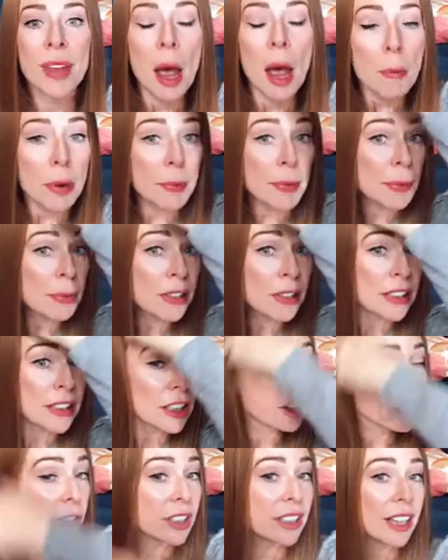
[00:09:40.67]
But maybe the
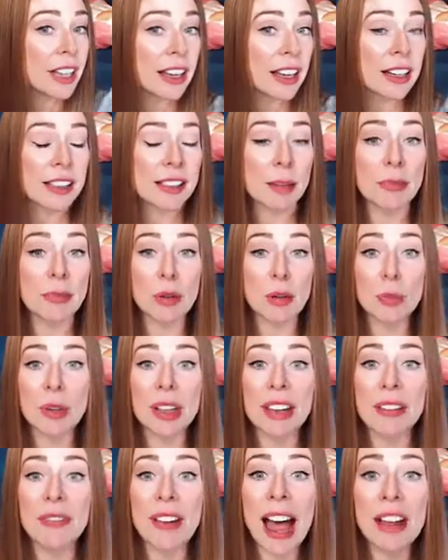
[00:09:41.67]
teacher is telling us something
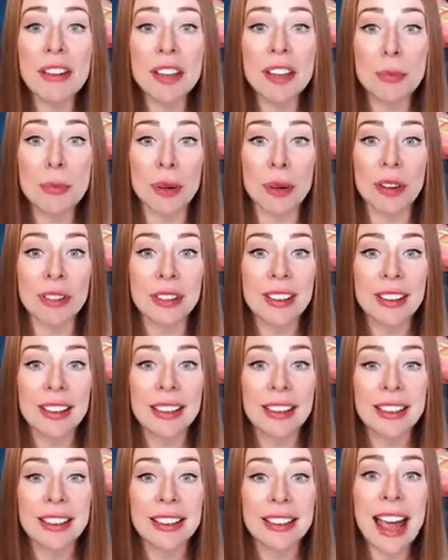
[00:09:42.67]
really valuable.
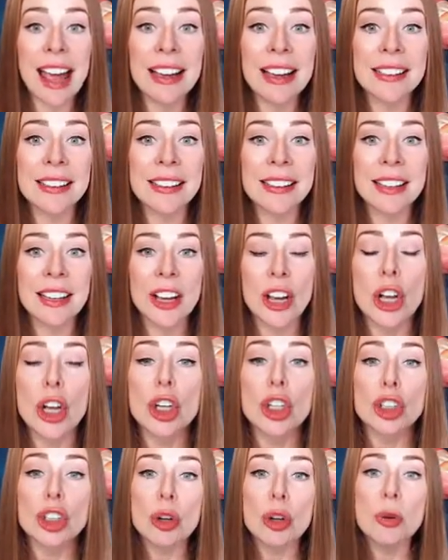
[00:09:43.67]
Yes?
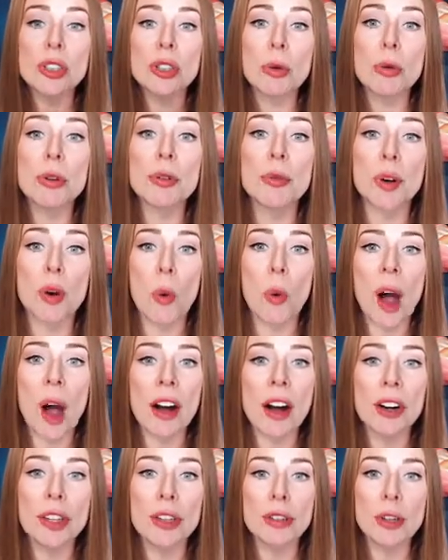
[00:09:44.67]
So it's going to
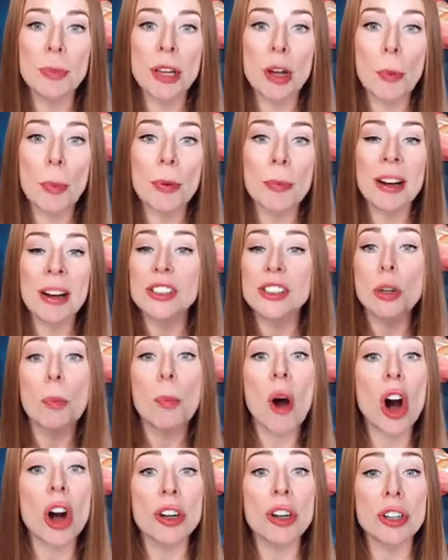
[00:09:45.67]
require you to be open-minded. So
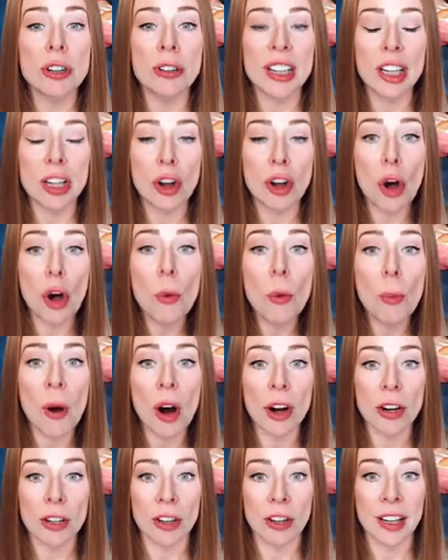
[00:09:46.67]
partnering and
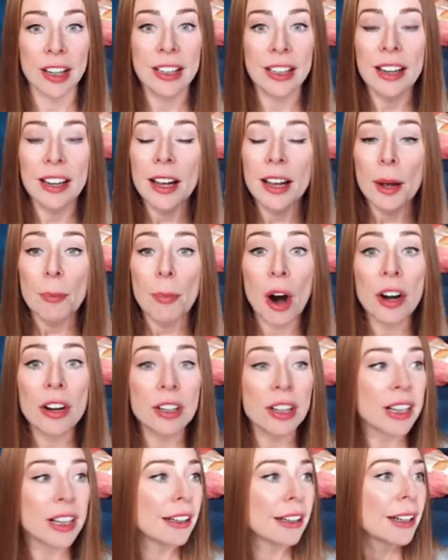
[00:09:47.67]
co-partnering,
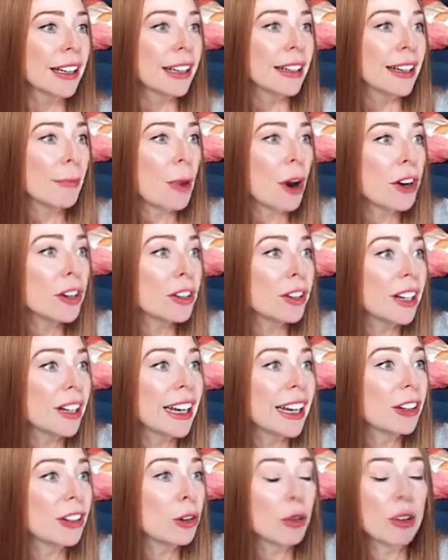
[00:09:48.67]
partnering
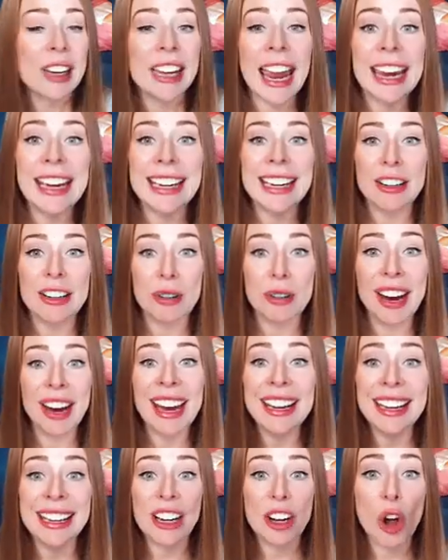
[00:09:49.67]
and creating
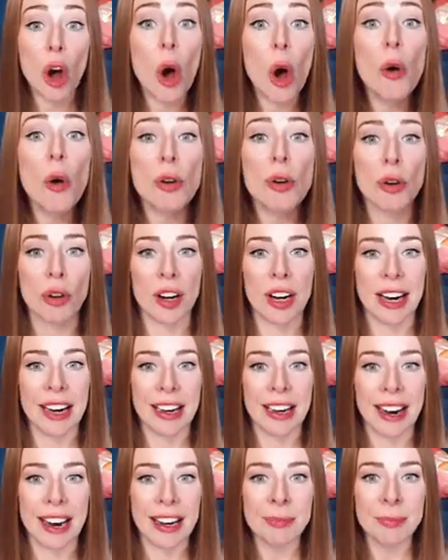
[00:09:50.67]
and
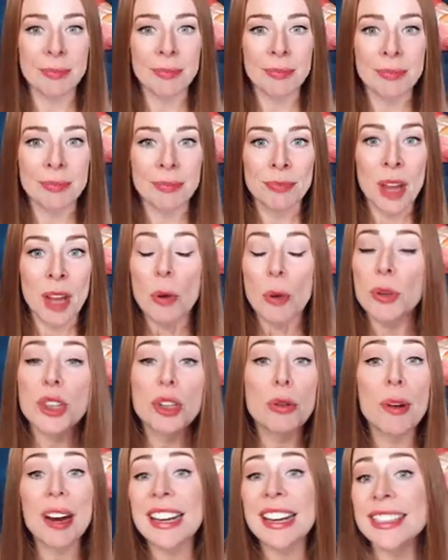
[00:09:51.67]
co-creating with the
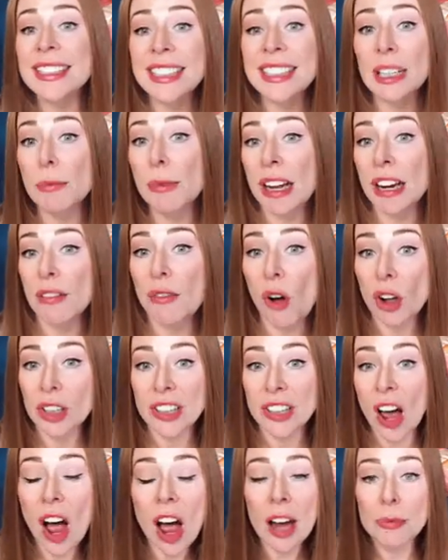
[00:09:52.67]
greatest teammate of all
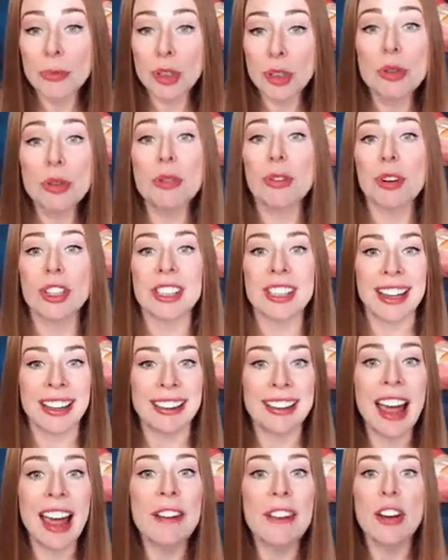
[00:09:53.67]
time, universe and
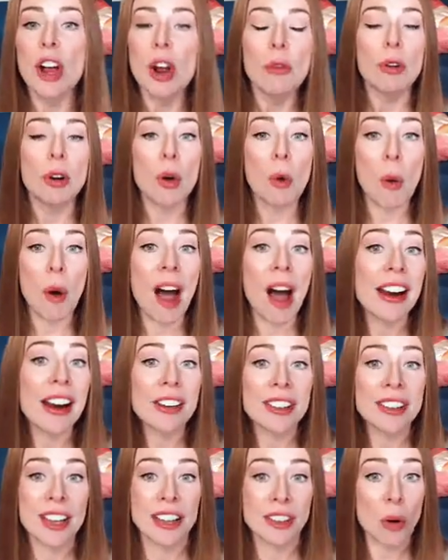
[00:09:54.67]
life,
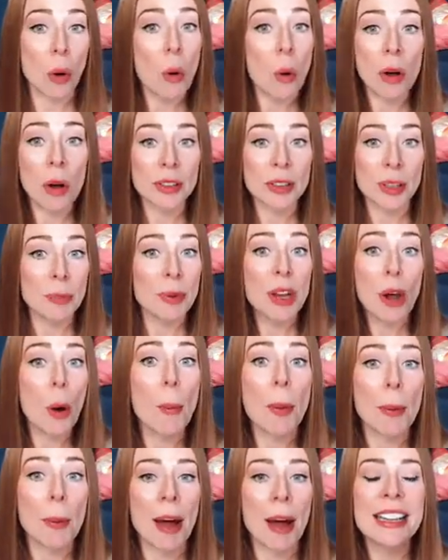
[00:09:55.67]
requires us all to be
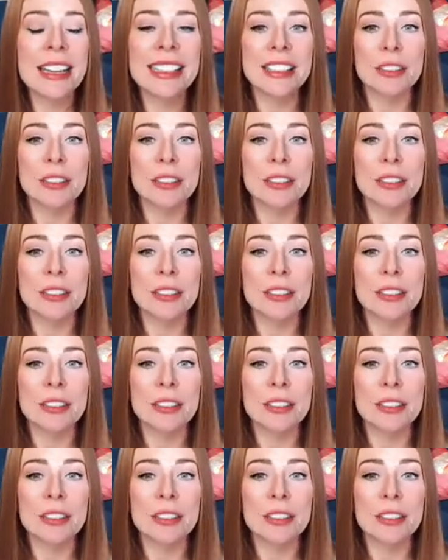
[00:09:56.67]
open-minded.